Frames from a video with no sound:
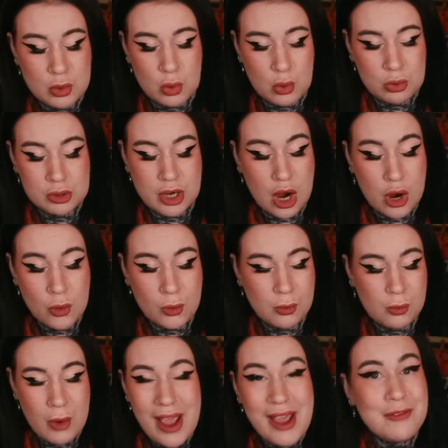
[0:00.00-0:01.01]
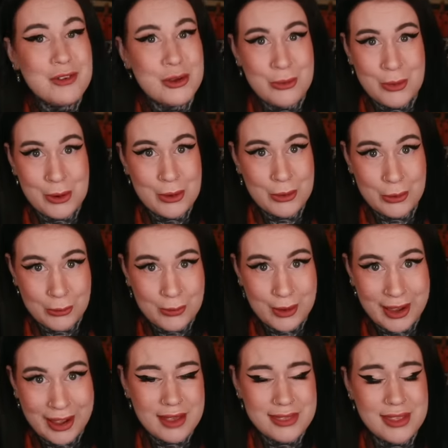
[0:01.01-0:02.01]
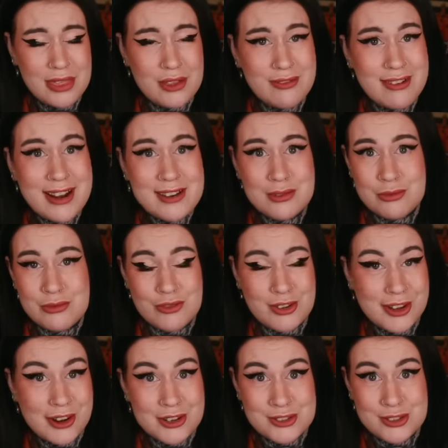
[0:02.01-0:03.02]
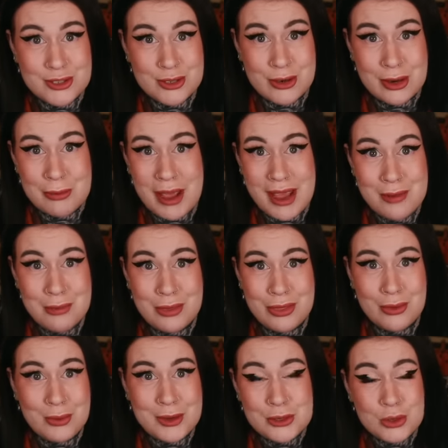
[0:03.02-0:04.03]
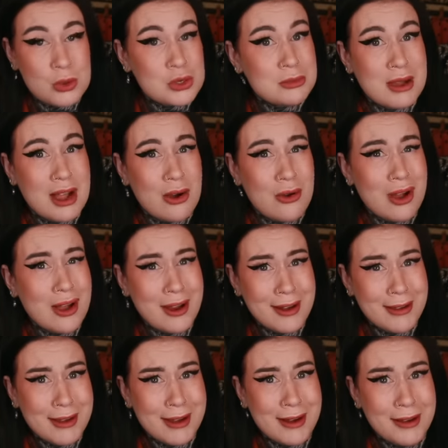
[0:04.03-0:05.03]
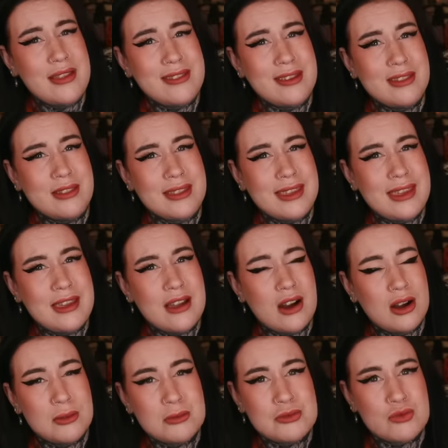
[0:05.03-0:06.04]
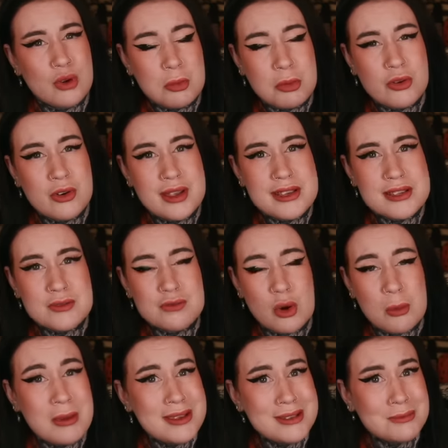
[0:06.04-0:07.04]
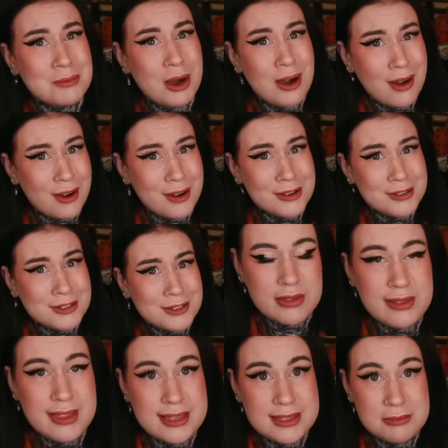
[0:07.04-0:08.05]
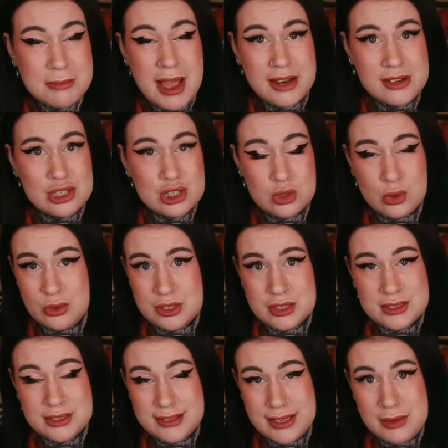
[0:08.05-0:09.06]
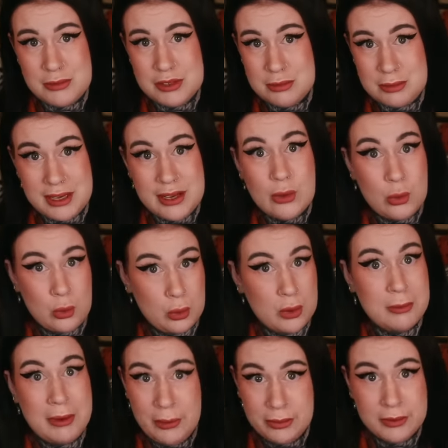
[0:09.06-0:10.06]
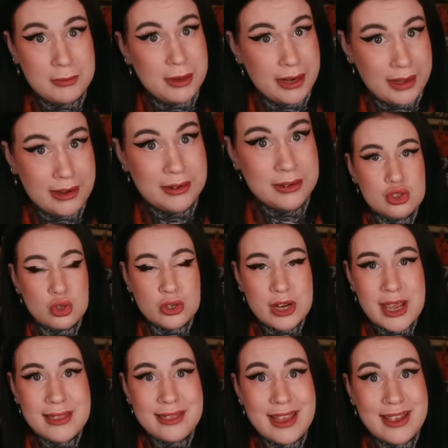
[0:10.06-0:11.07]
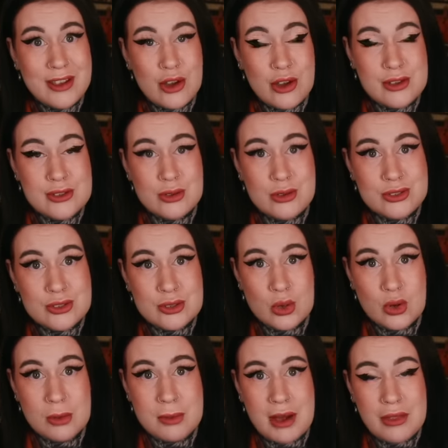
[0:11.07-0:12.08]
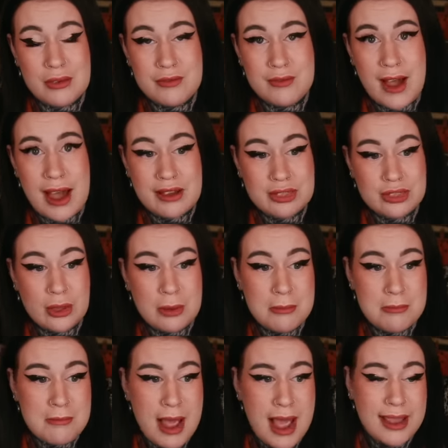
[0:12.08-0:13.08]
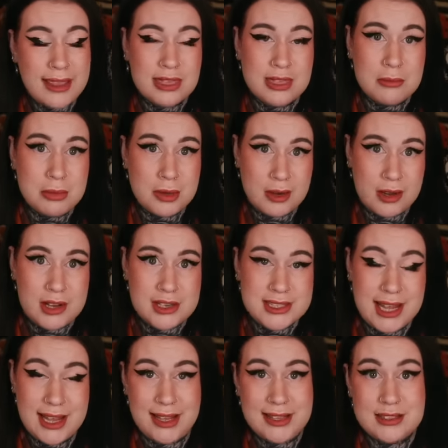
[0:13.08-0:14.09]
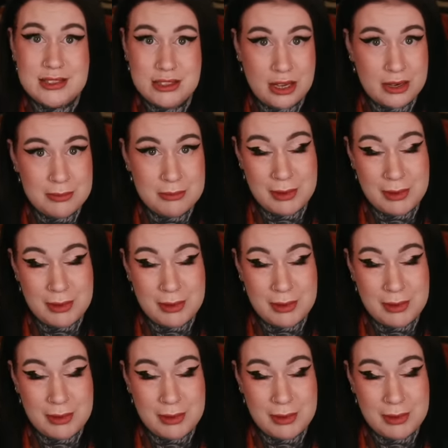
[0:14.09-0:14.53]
or cult, whatever you want to call it, and then the random $300 payment that we talked about earlier, and then the armed robberies from his past, this man sure does seem to be all about the money. Jourdain then goes on to talk about the fact that Matt in the past has done